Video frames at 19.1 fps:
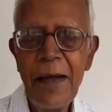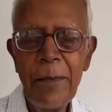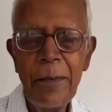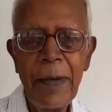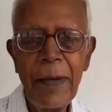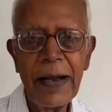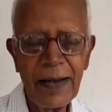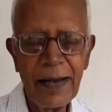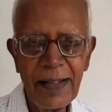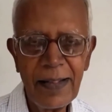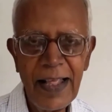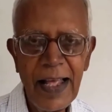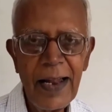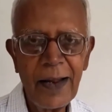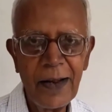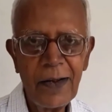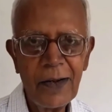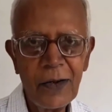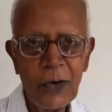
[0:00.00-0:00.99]
but
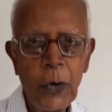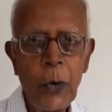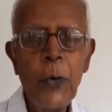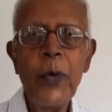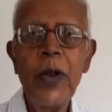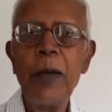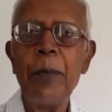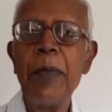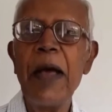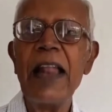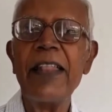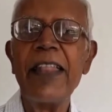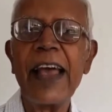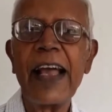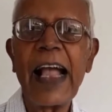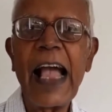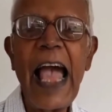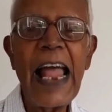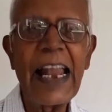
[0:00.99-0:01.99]
then who will bell the
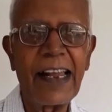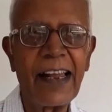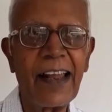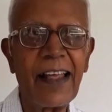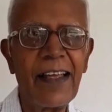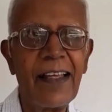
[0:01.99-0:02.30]
cat?